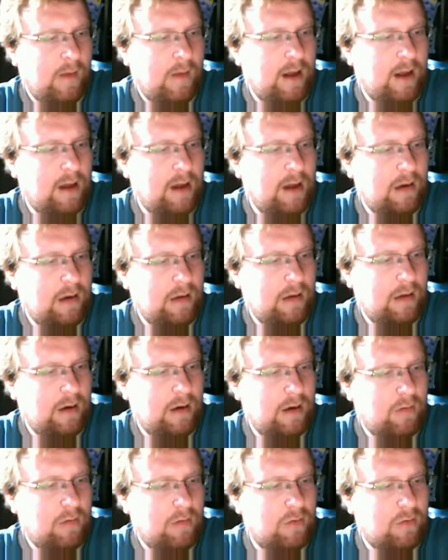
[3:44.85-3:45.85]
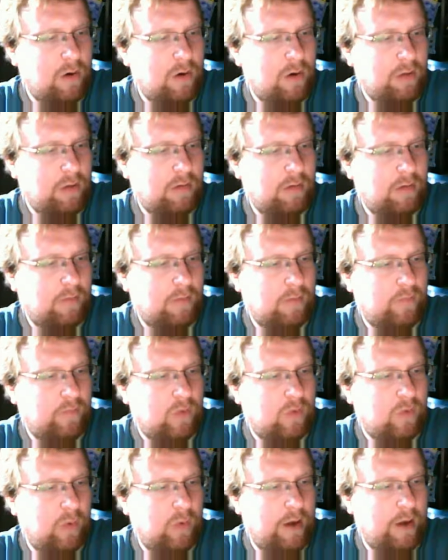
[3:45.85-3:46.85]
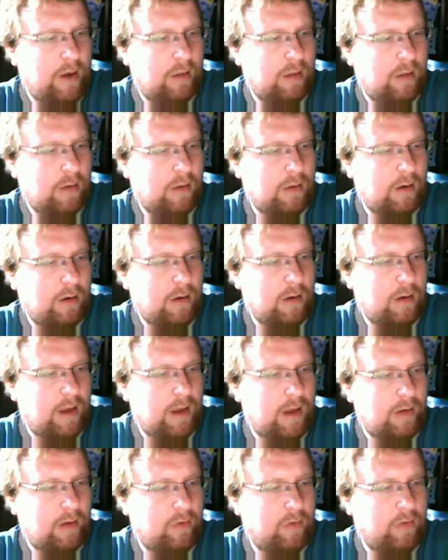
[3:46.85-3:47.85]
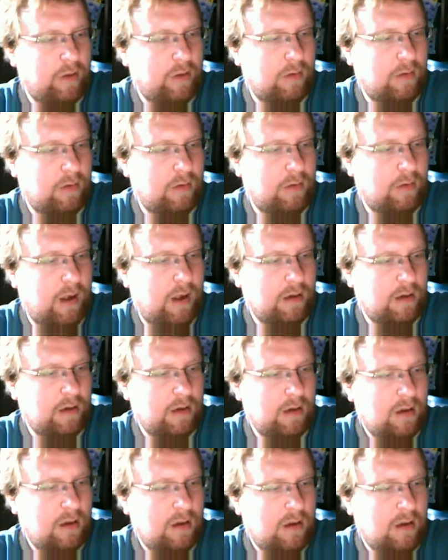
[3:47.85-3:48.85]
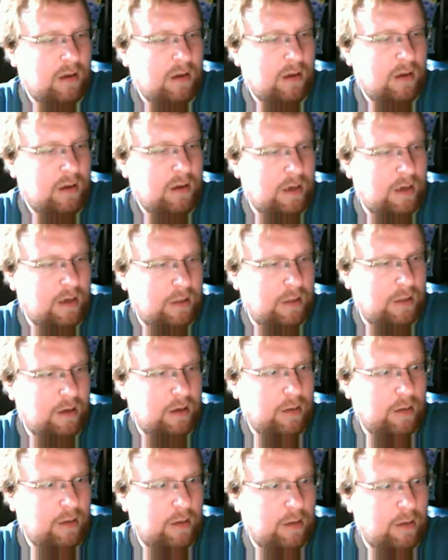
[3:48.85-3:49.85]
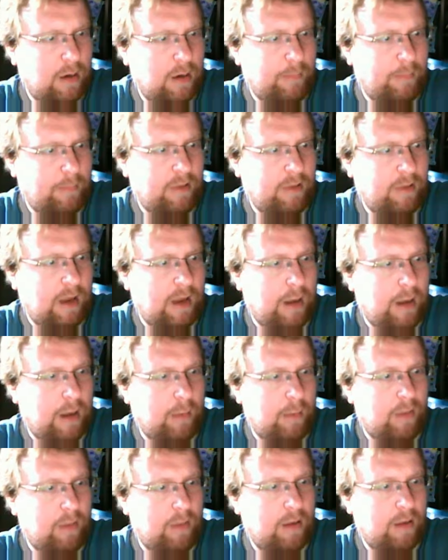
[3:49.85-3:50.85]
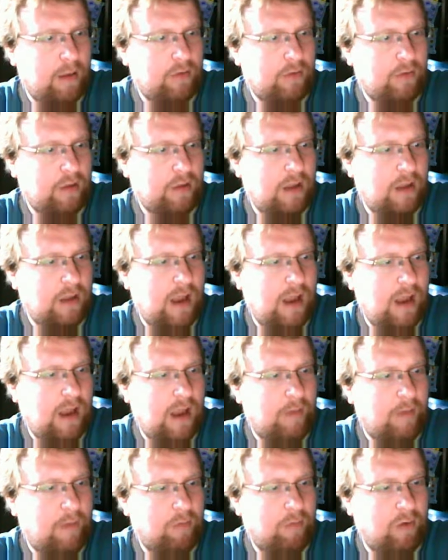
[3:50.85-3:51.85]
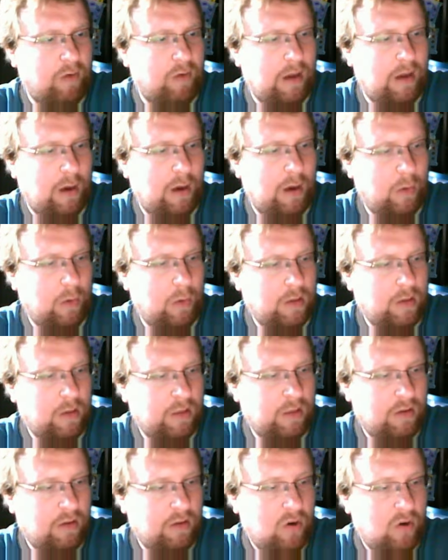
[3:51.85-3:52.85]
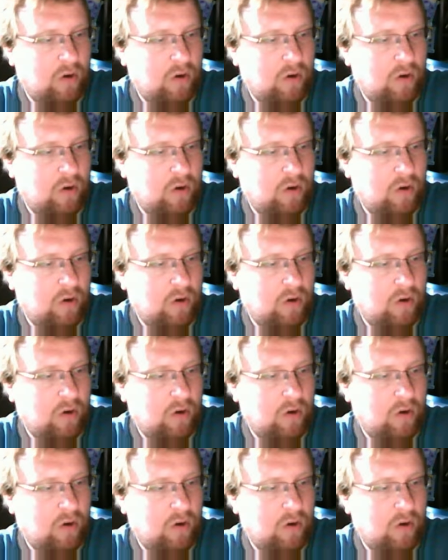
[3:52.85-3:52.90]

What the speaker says: A little dark roast tweaks all that crystal malt, and sauce hops add some citrusy evergreen notes.